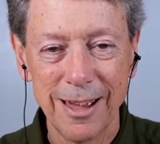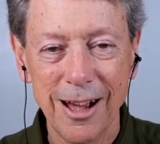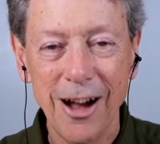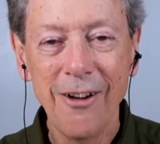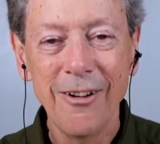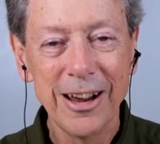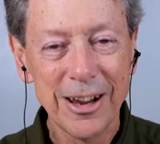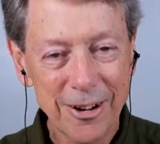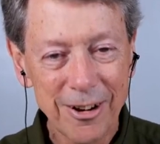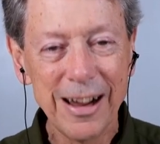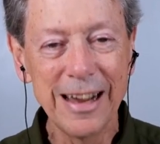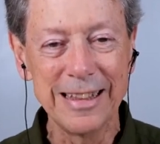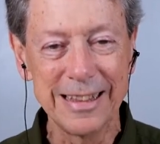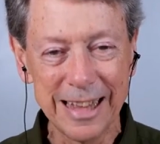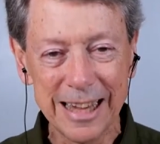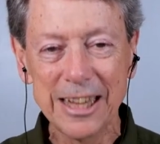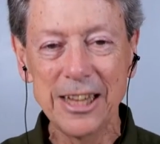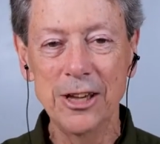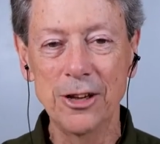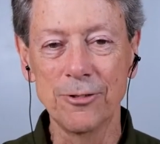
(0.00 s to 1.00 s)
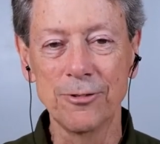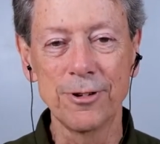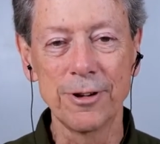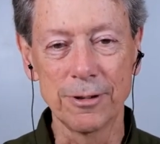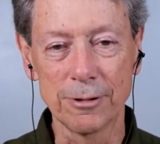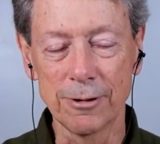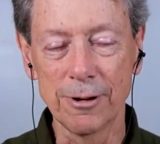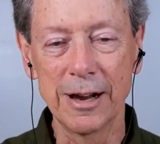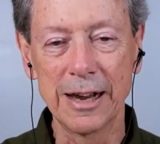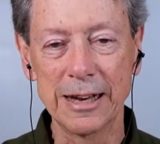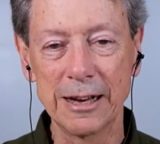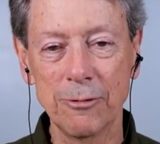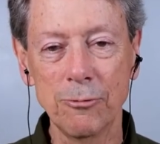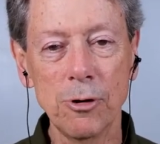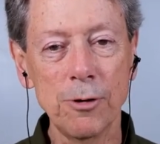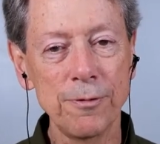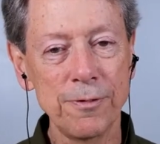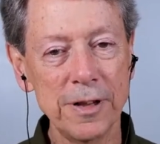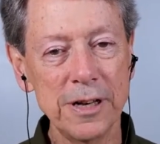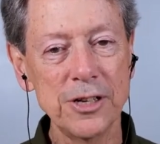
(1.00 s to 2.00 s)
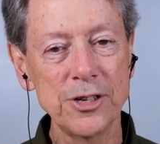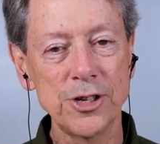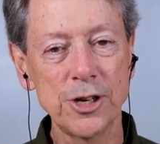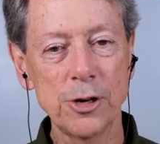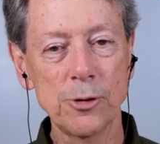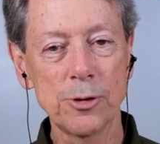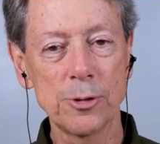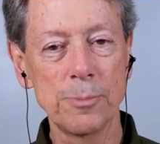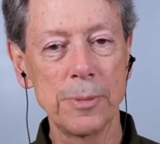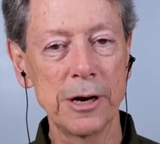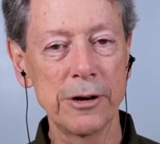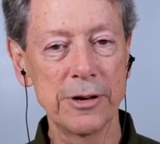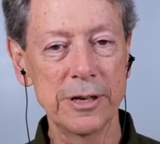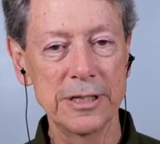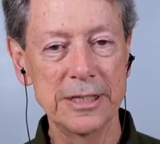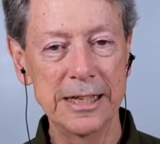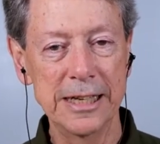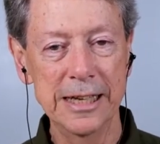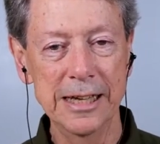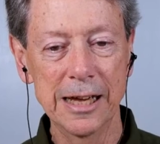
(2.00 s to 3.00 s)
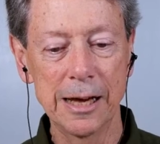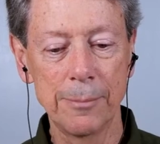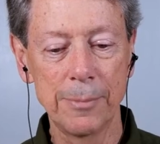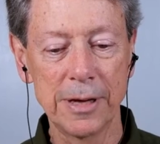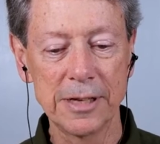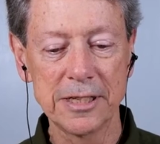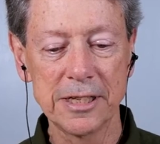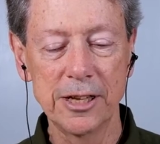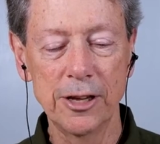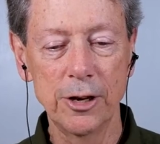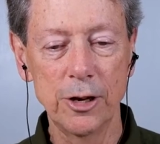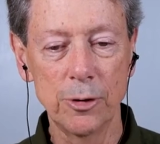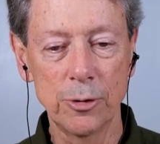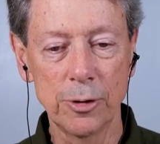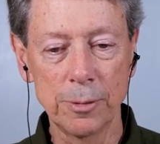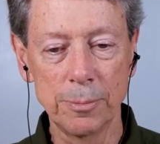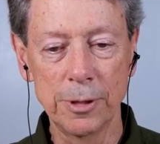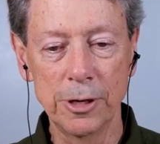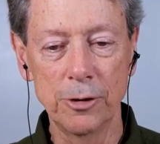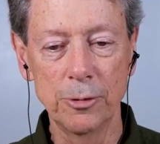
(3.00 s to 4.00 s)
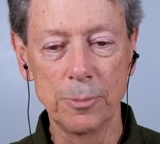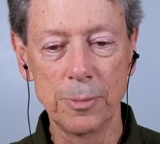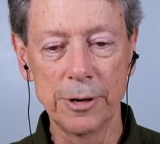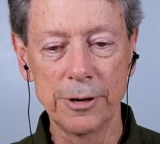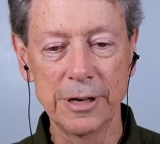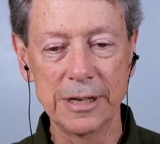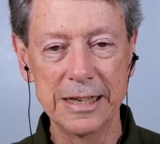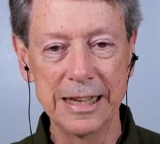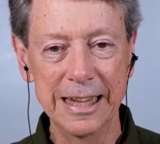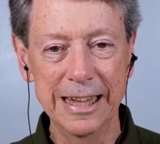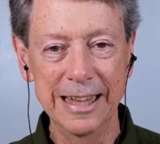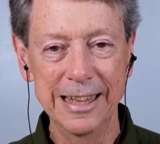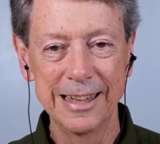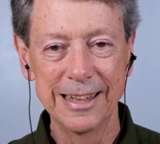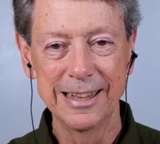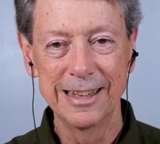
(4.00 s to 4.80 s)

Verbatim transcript: All right, great. Thank you for the great. We'll finish here with Mary D. I'm asking you to unmute, Mary D.